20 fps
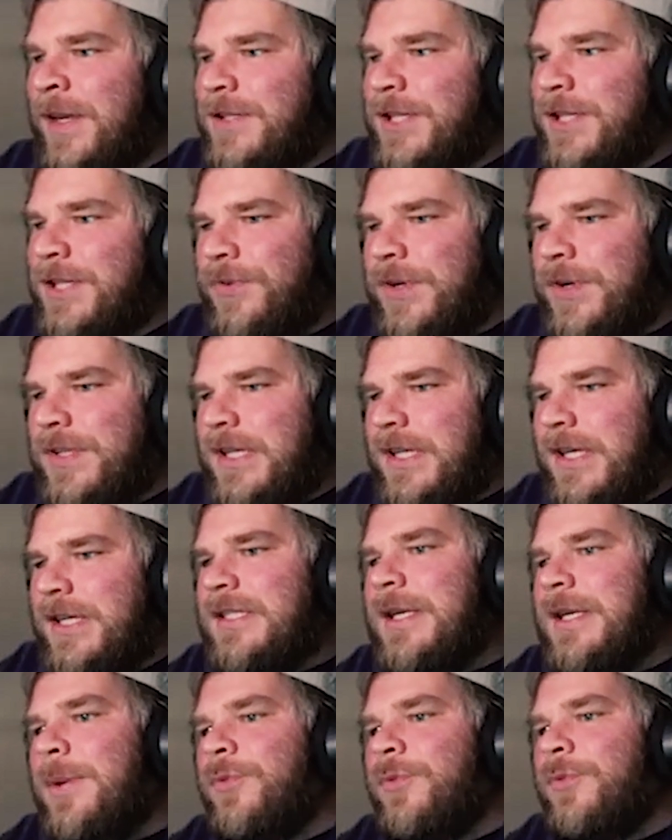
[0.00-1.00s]
difference,
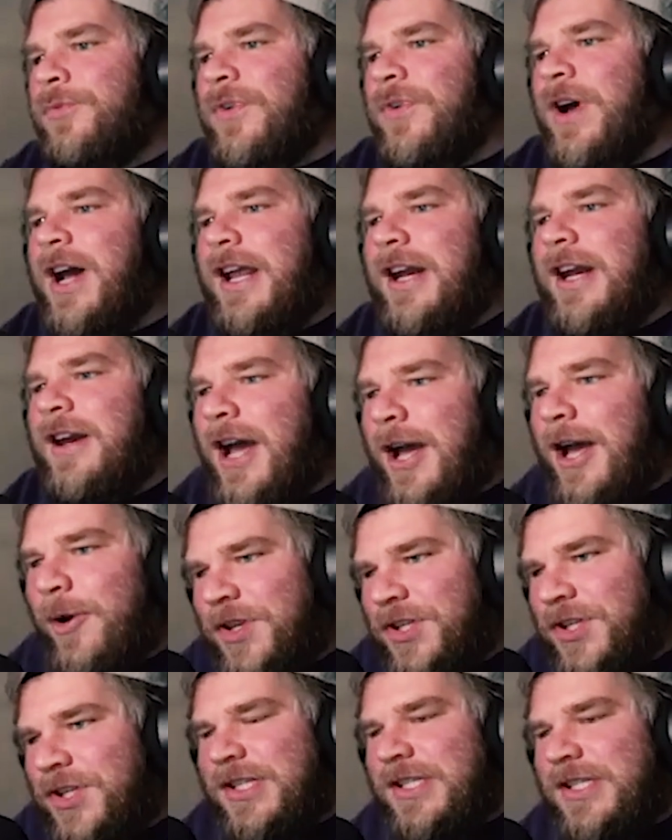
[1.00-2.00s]
except for Friday night,
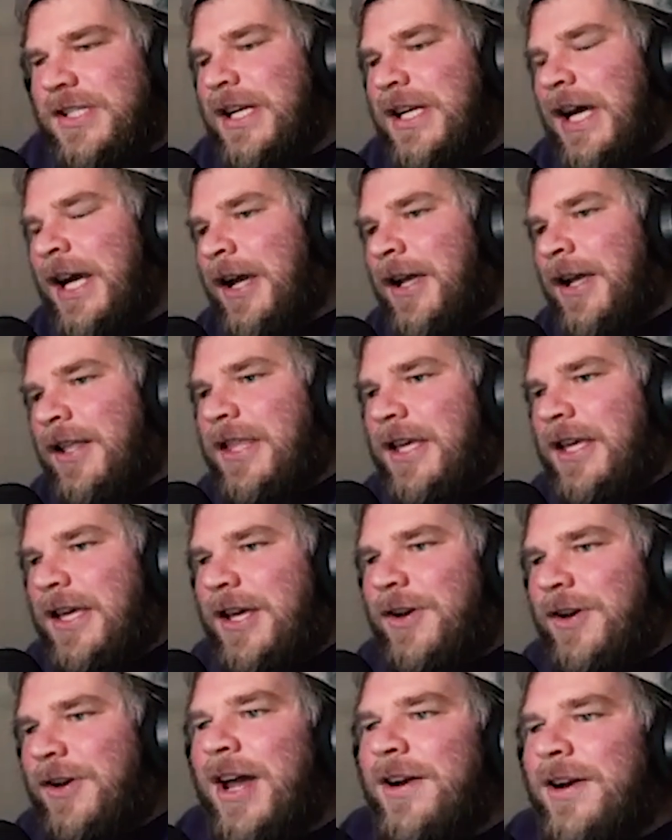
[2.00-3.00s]
which is
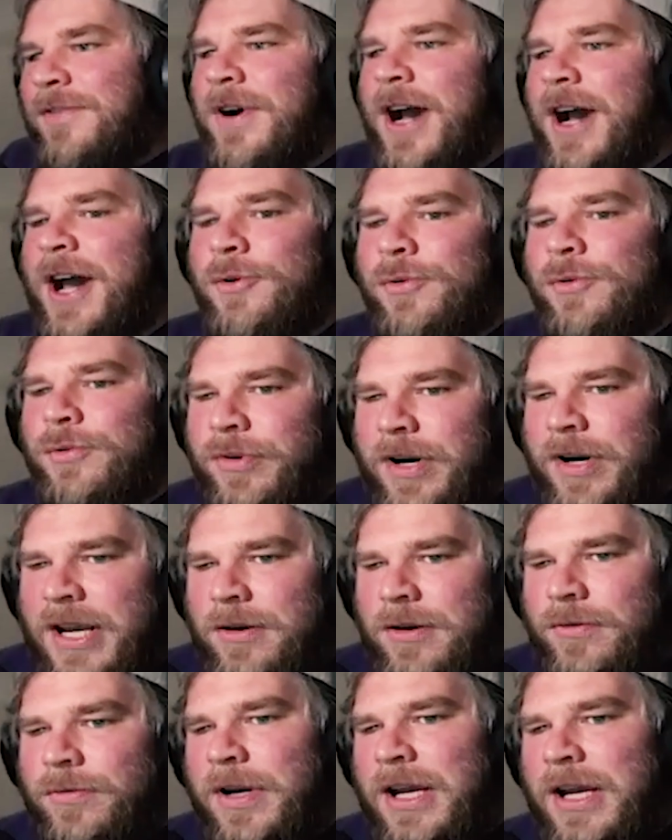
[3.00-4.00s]
the grand final
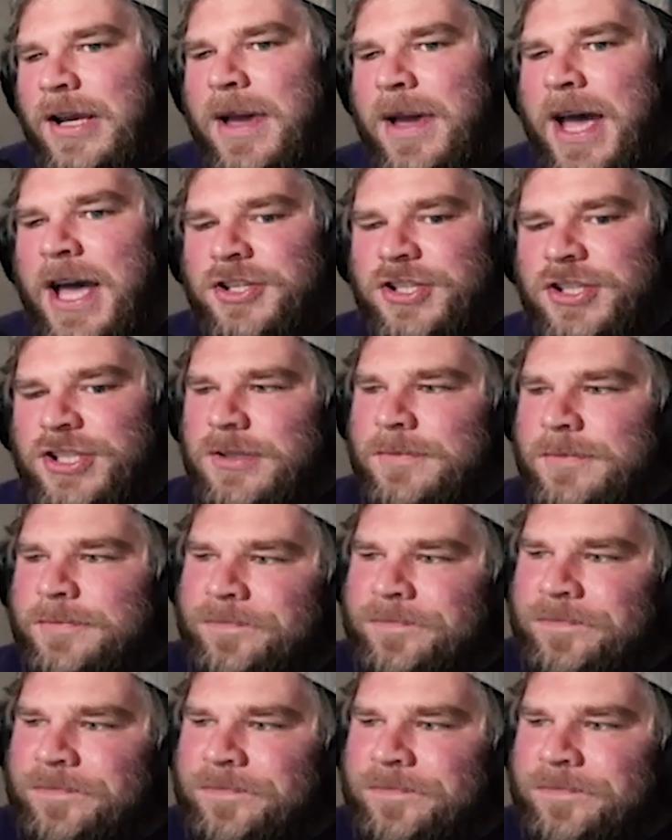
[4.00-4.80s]
rematch.